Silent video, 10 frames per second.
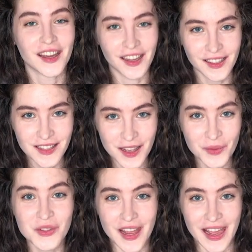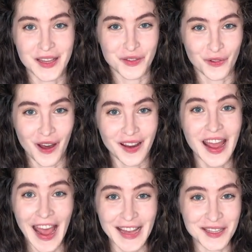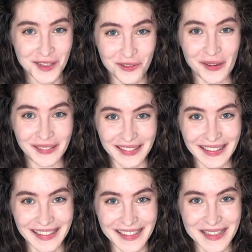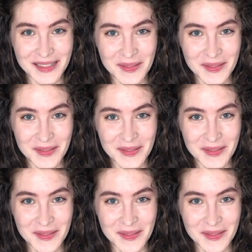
It sounds as fun as it really is.